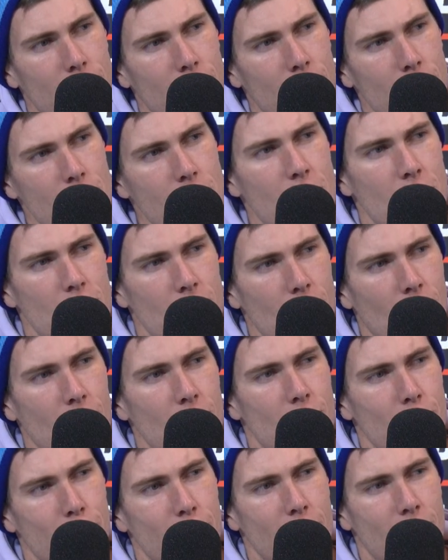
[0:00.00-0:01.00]
When you start,
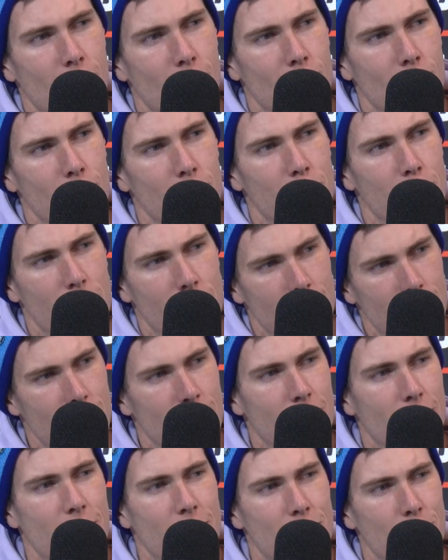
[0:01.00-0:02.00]
it's a bit cold, but then you
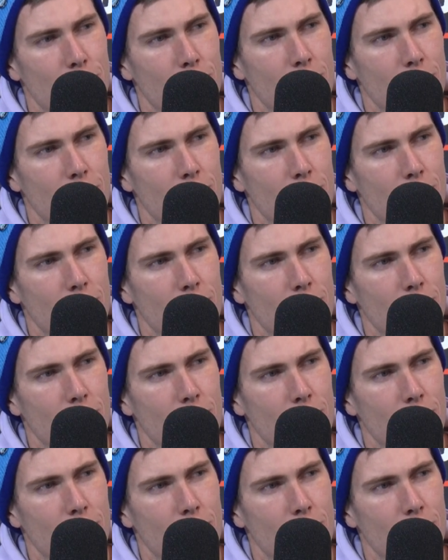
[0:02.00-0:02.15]
get into